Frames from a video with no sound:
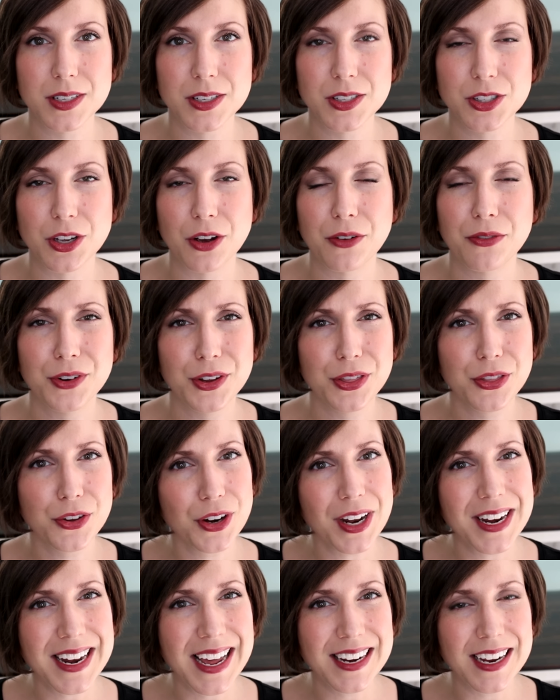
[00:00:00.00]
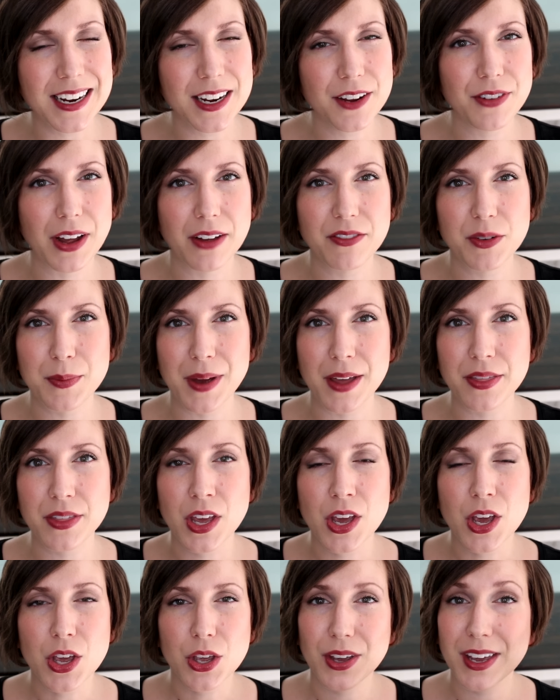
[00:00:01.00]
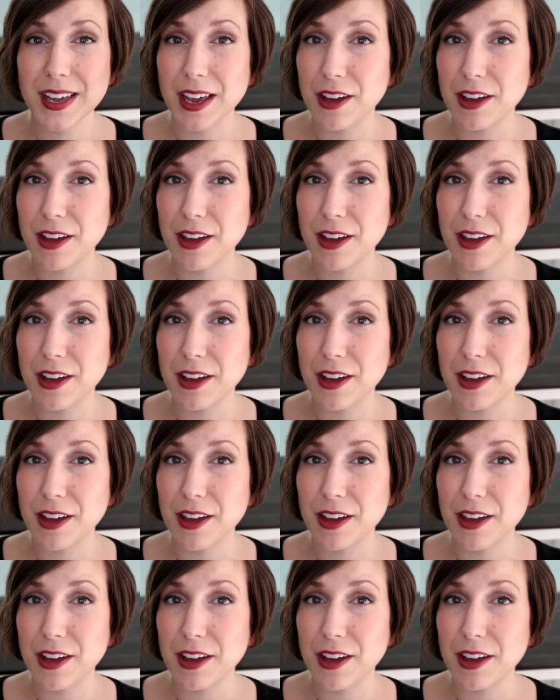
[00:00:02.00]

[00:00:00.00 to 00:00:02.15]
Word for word: And so for thirty-nine ninety-five a month, you can